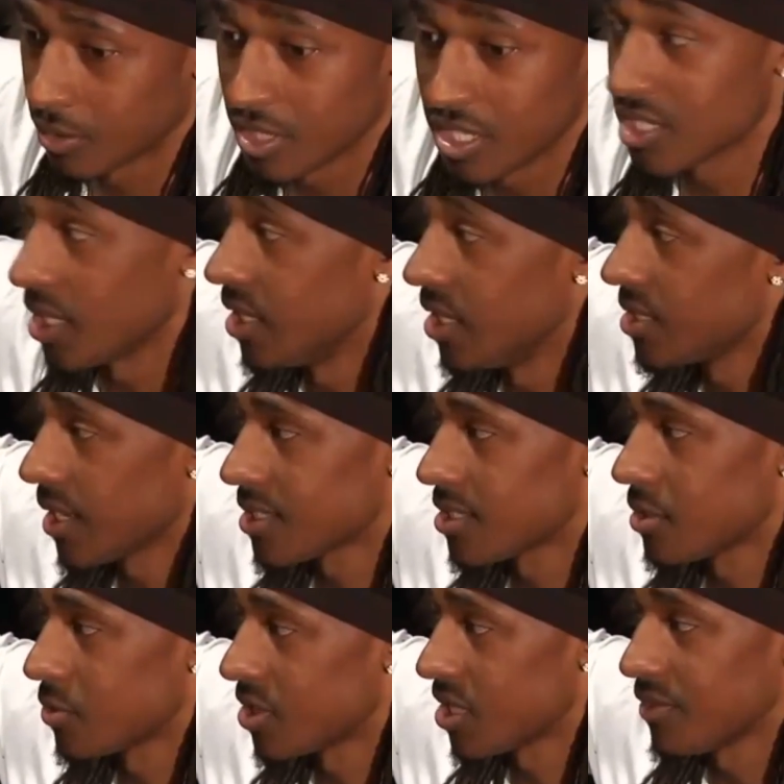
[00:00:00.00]
He's an
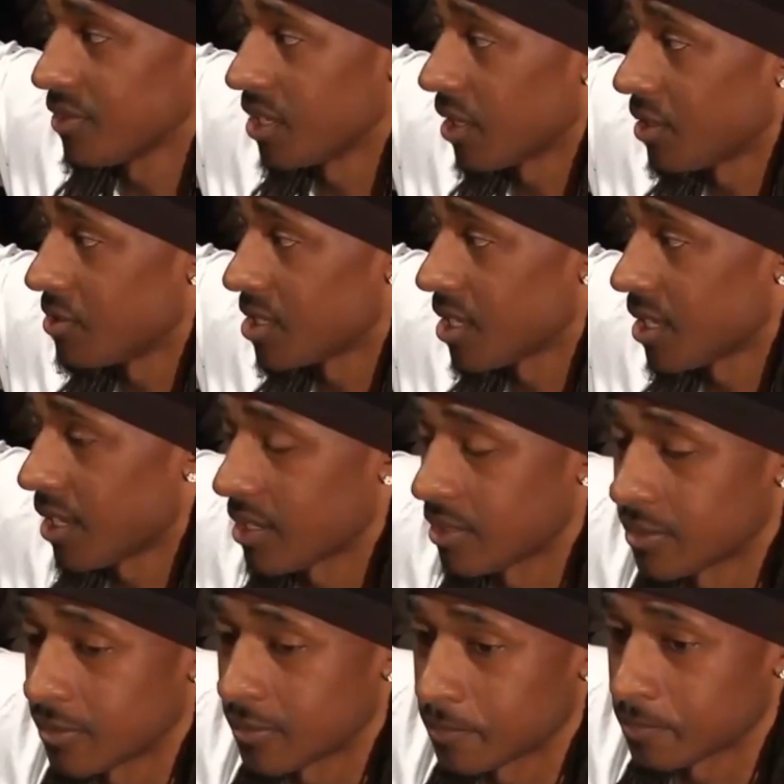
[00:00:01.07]
excellent receiver, like you said.
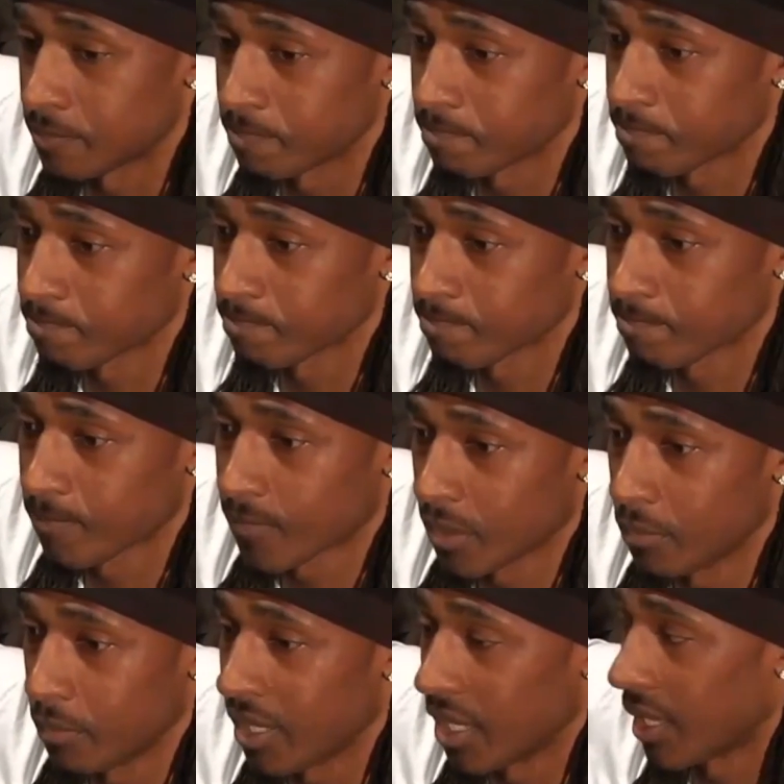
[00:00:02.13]

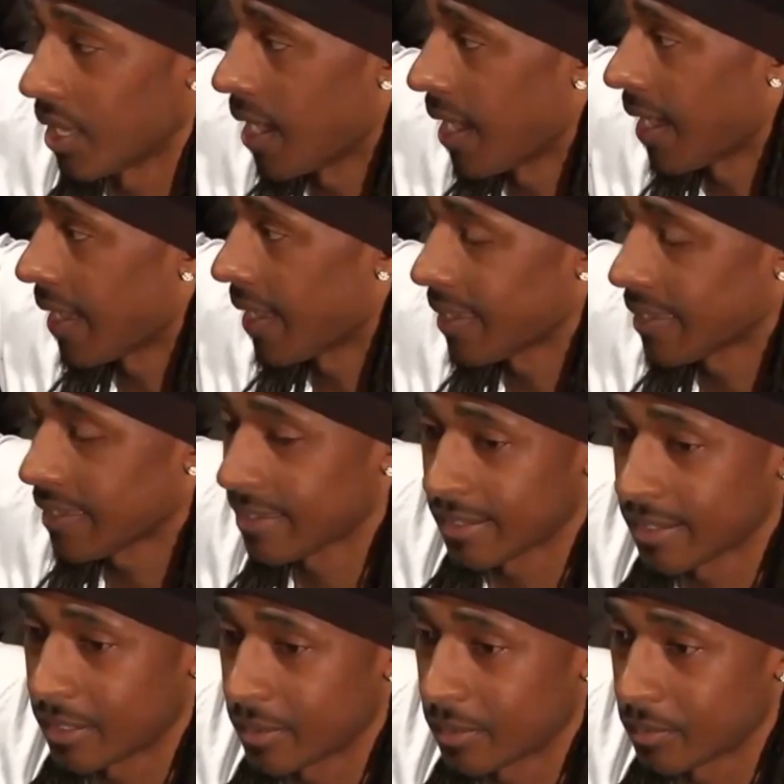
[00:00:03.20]
Big guy,
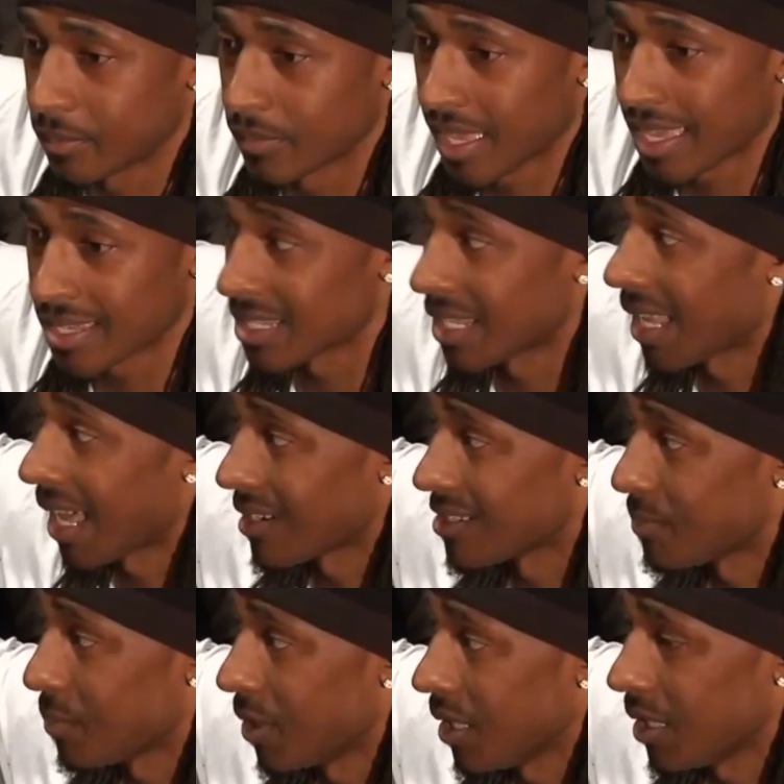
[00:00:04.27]
has a lot of
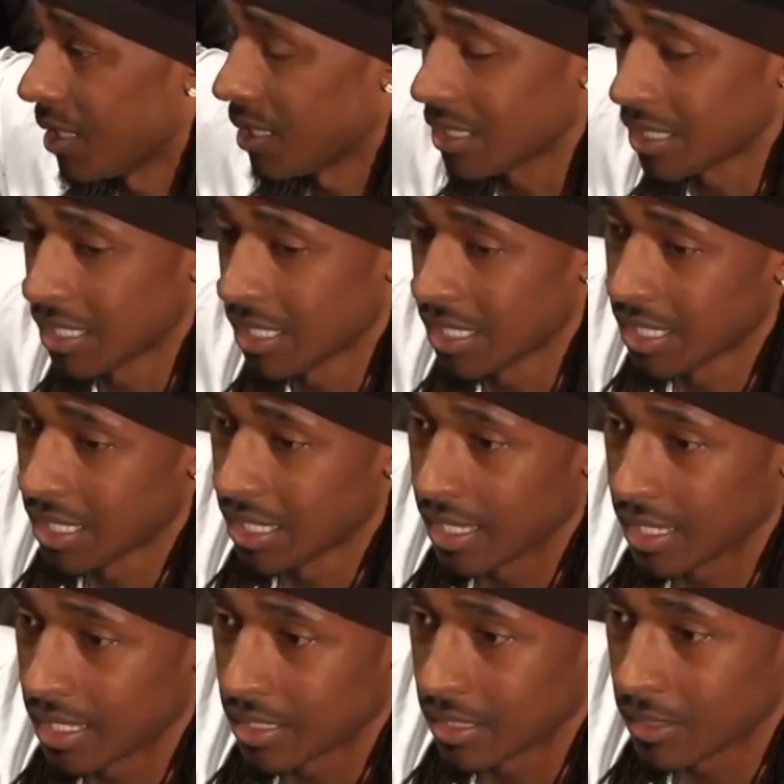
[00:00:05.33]
speed,
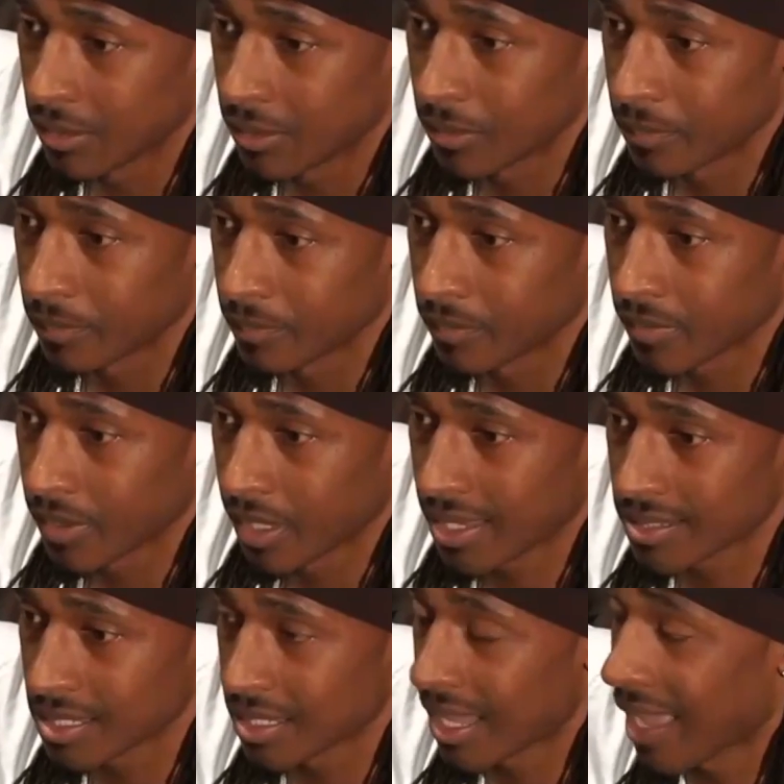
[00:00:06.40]
and
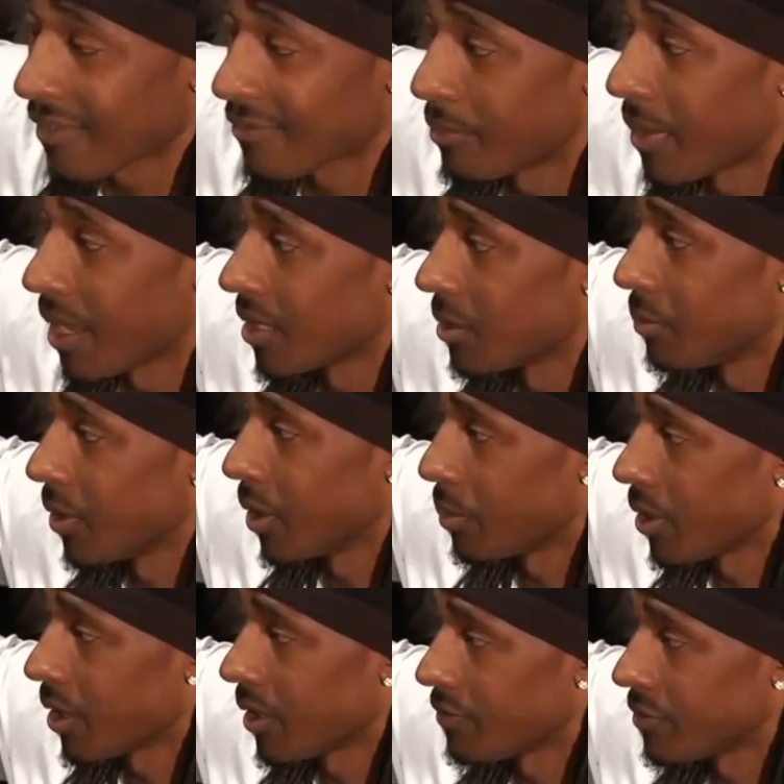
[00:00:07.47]
has a knack for making a big
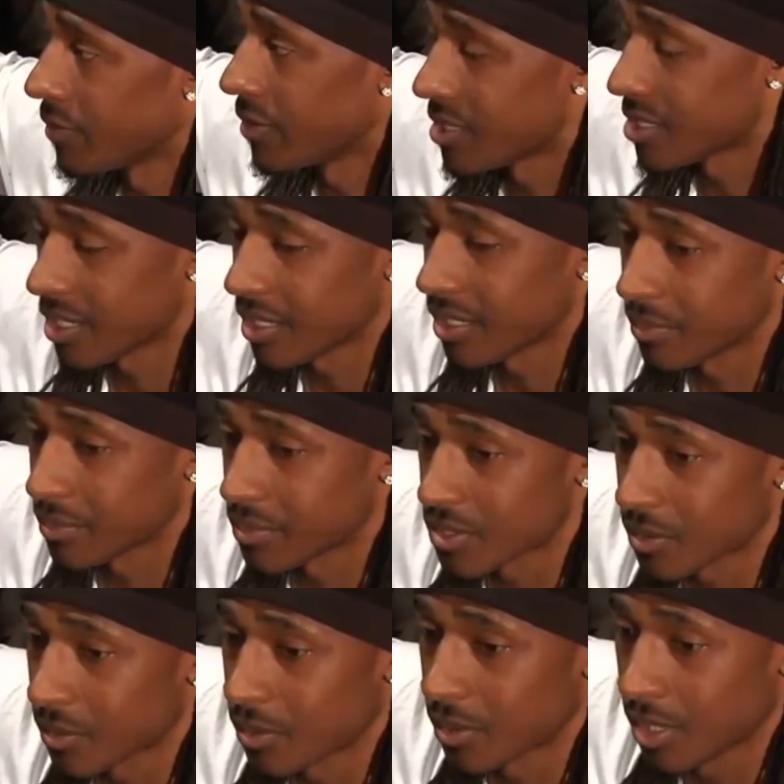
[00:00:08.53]
play for his team.
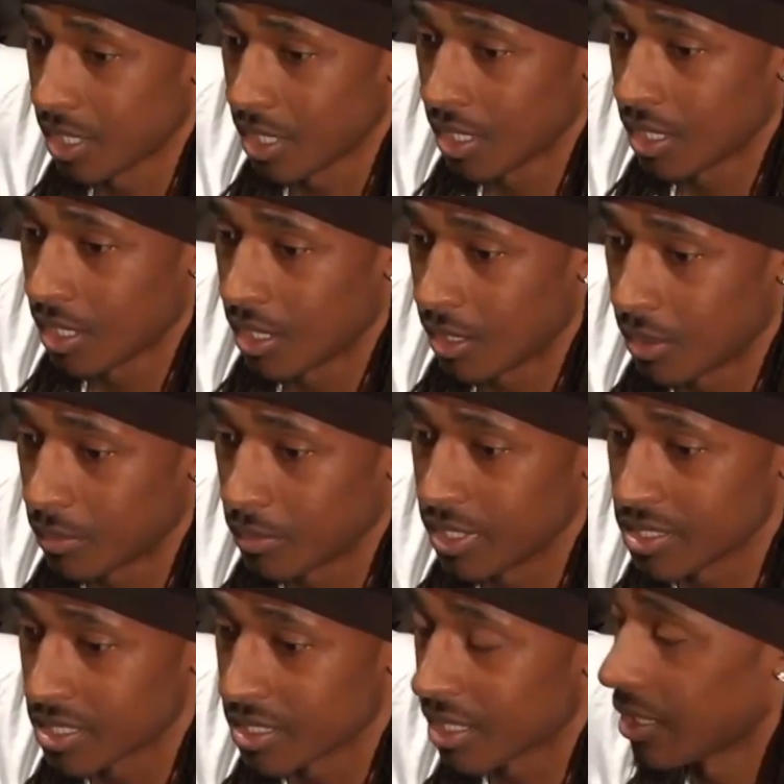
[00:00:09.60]
So
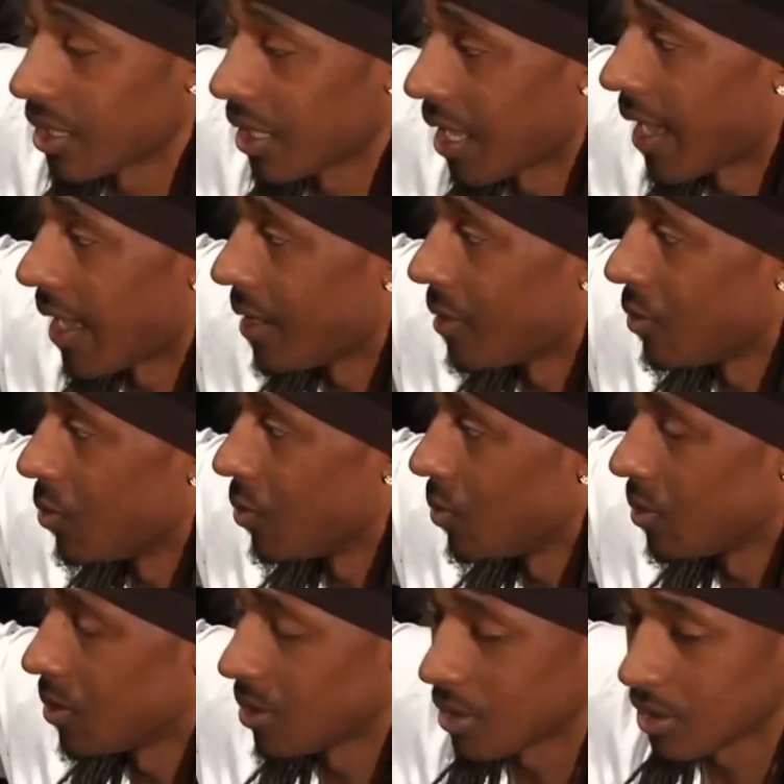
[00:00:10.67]
he's another guy who
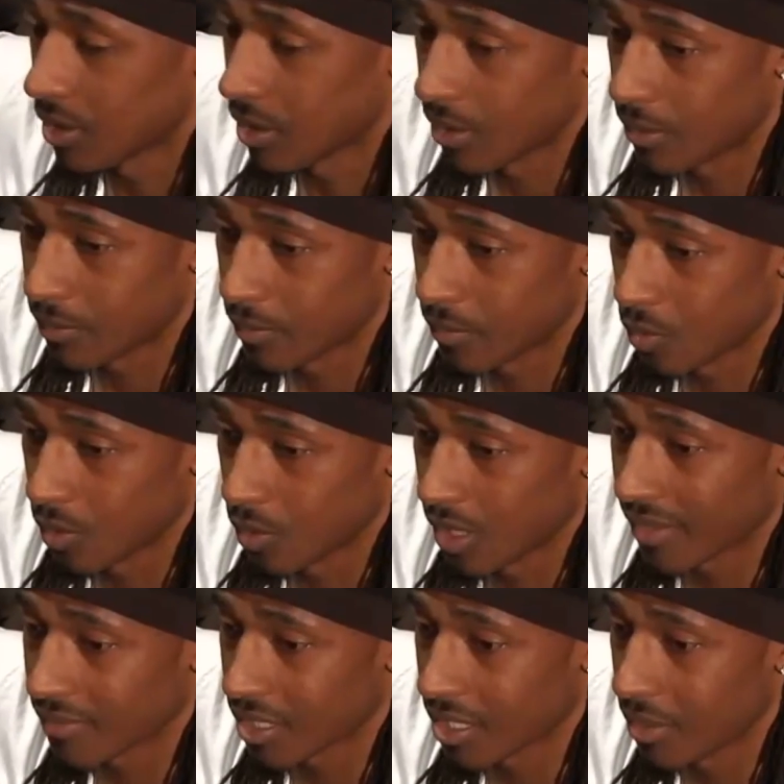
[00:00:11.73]
we'll
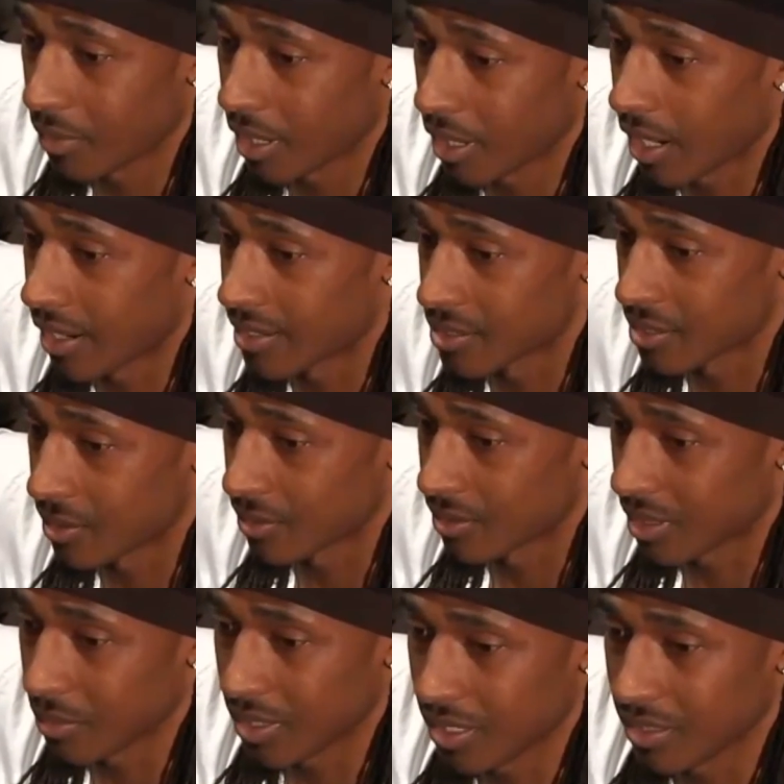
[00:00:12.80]
have to keep our eyes
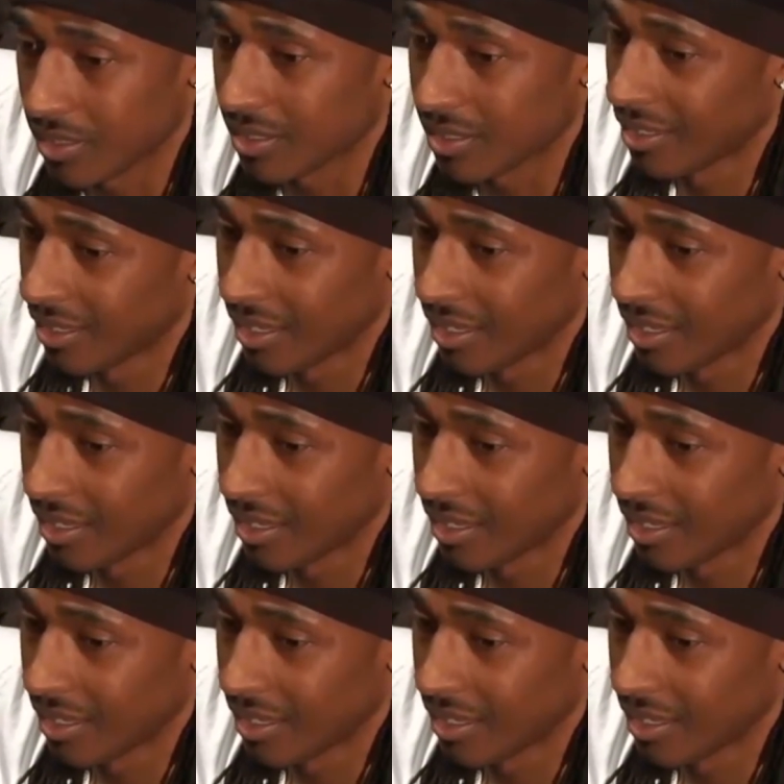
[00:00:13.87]
on. I mean,